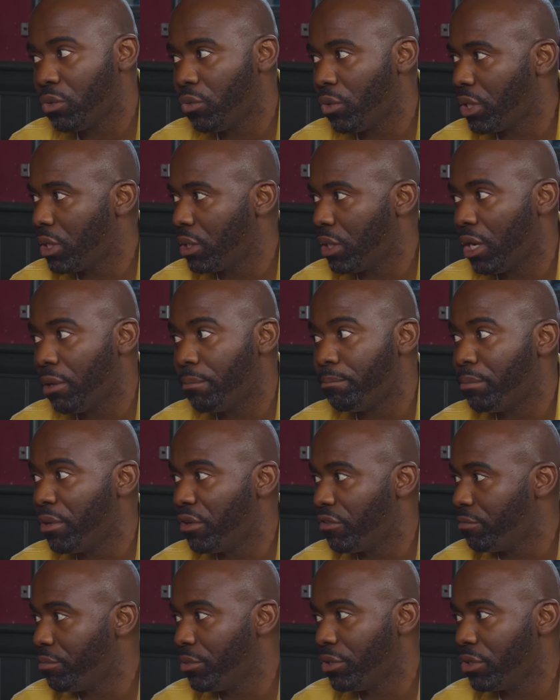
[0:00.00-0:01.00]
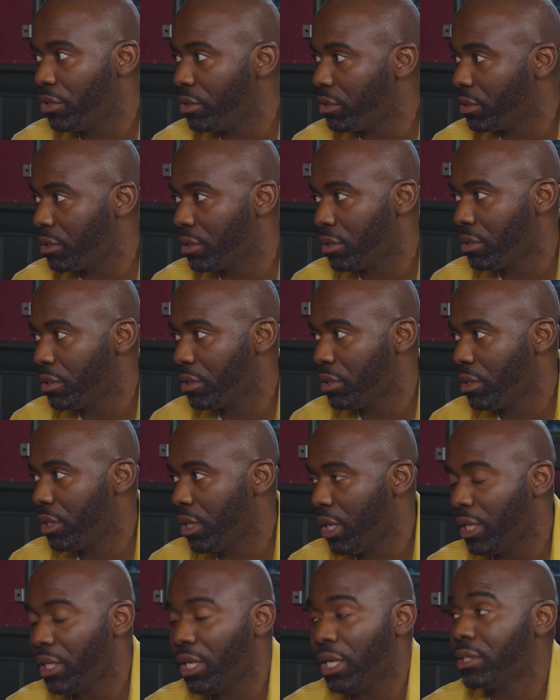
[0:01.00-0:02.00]
went above beyond
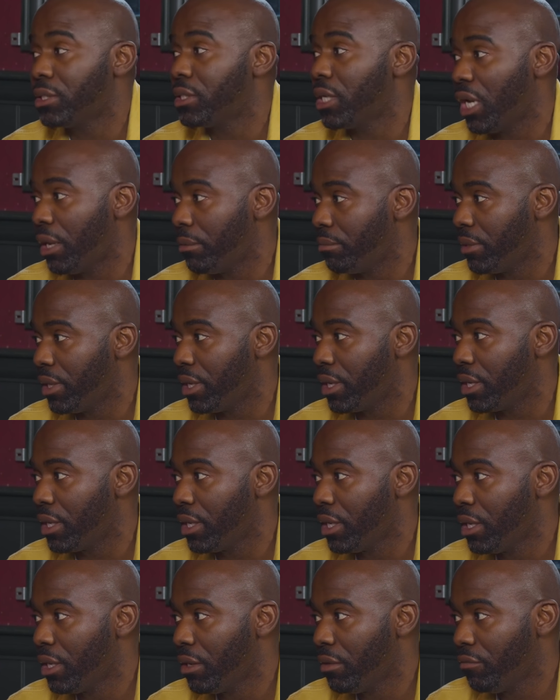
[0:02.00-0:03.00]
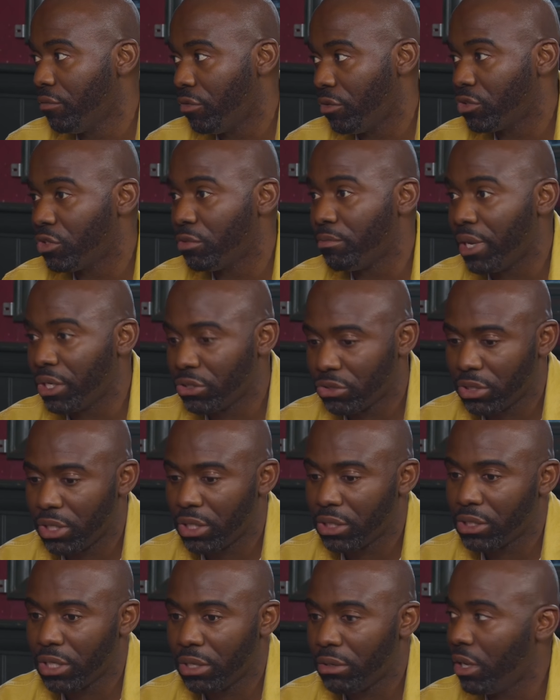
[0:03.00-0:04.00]
yeah. at that time there yeah. for, to make sure
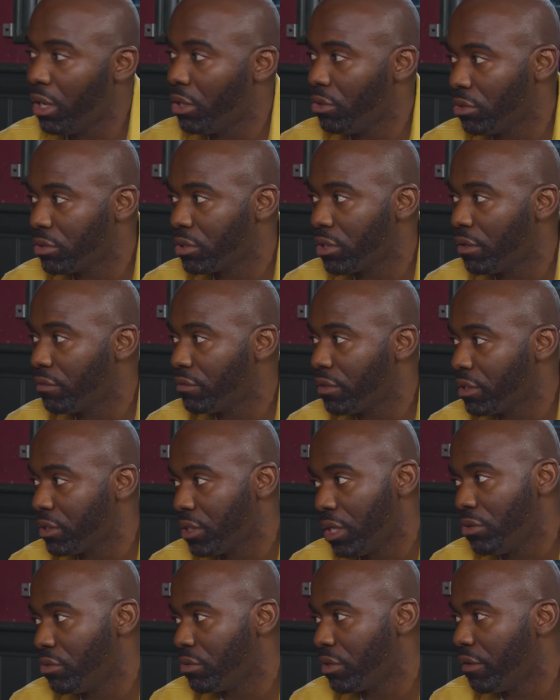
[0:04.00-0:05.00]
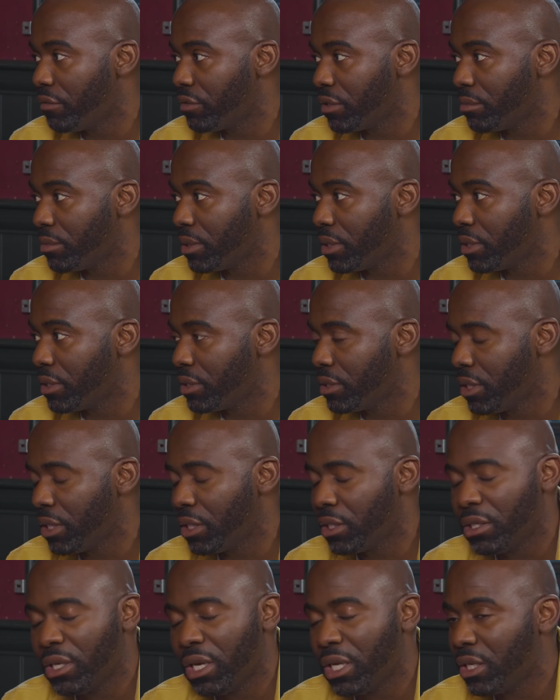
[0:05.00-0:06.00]
that I, I looked after, they look after me.
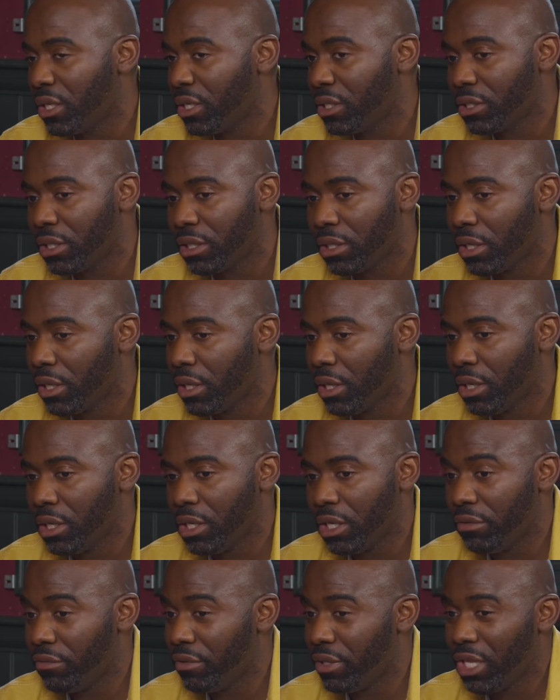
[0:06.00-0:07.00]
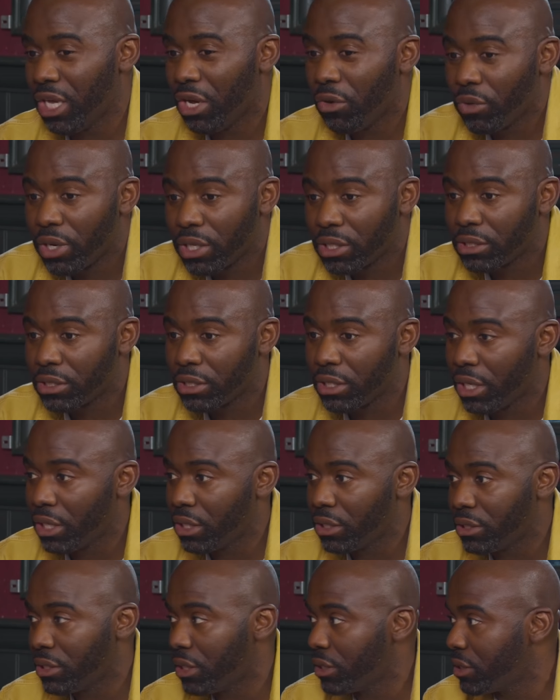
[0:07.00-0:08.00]
And, yeah. and I said, even now when I see
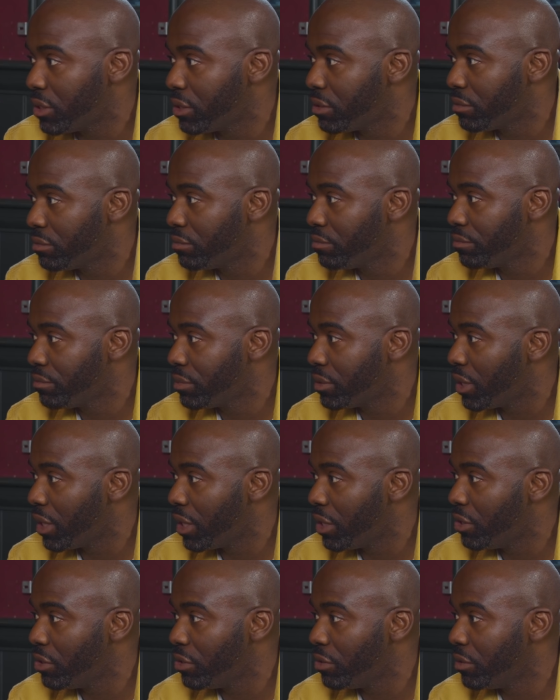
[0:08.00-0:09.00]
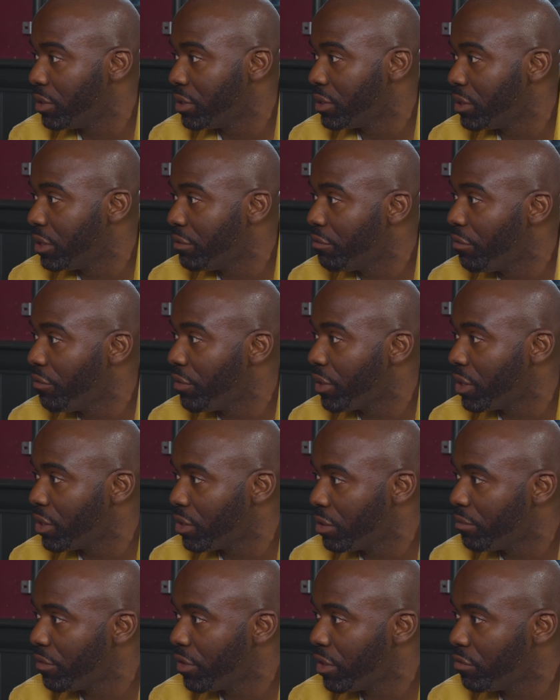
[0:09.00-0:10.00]
her, I just say hello and everything, yeah, and
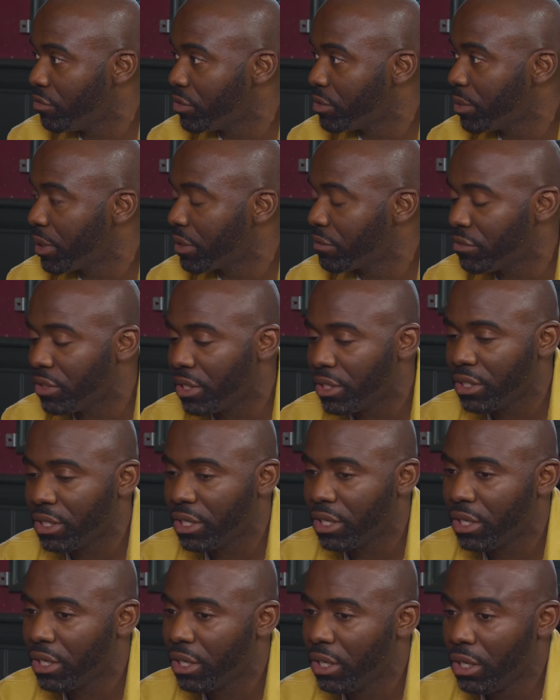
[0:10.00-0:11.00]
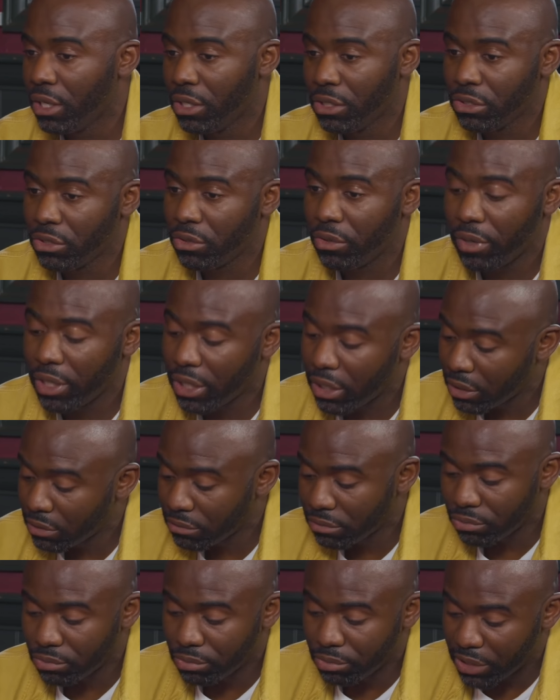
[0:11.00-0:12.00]
I'm very yeah. respectful like that. So, and
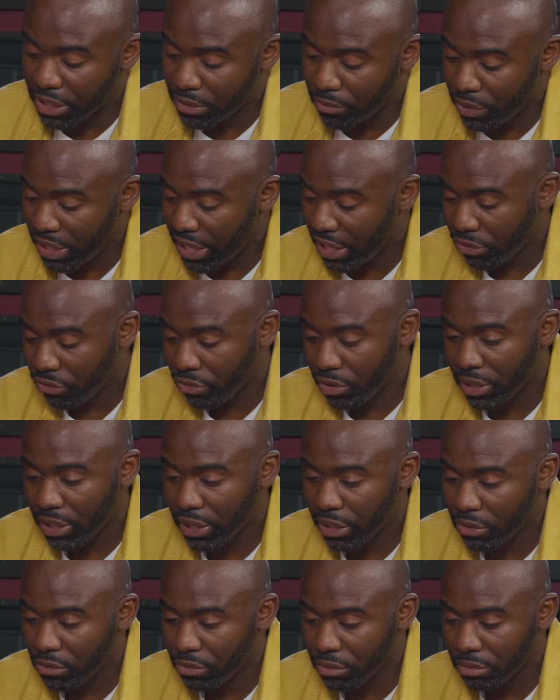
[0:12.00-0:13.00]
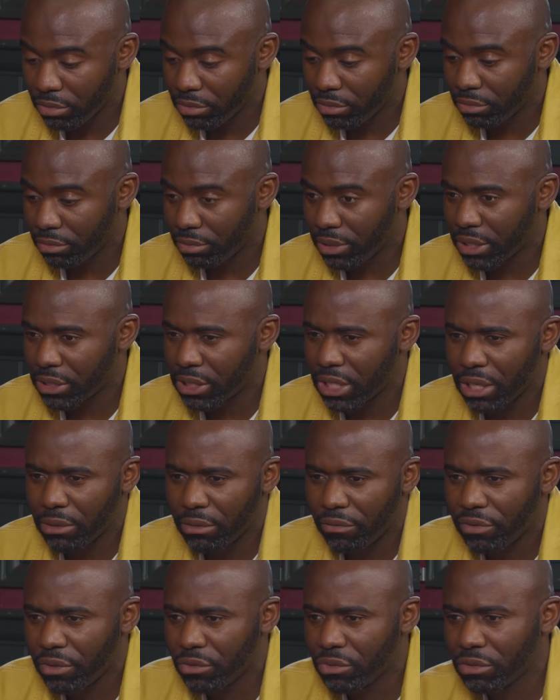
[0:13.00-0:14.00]
then we, they agreed a deal by the time, I
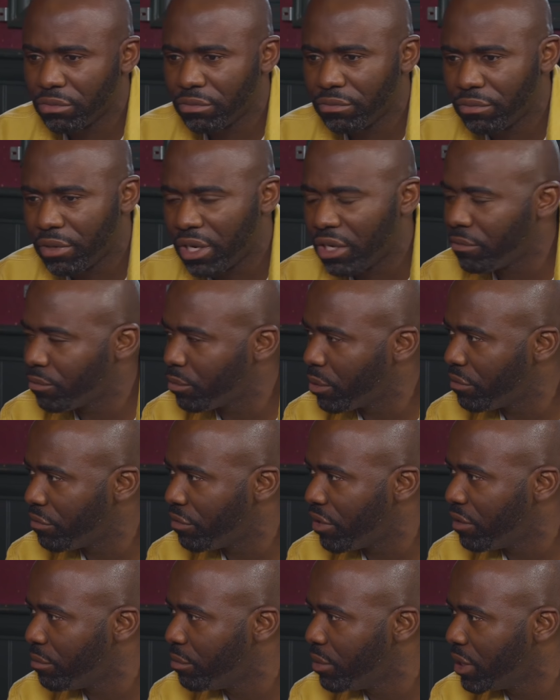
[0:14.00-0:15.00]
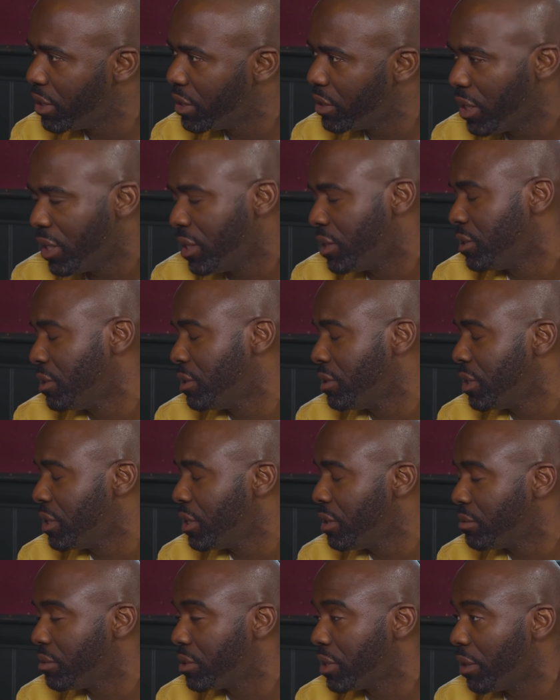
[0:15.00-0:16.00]
think it was five point five million, and yeah.
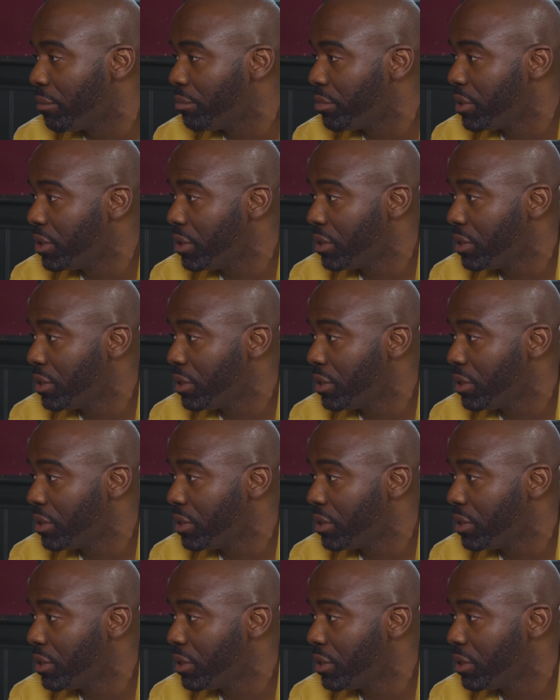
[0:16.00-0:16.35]
I'm just happy.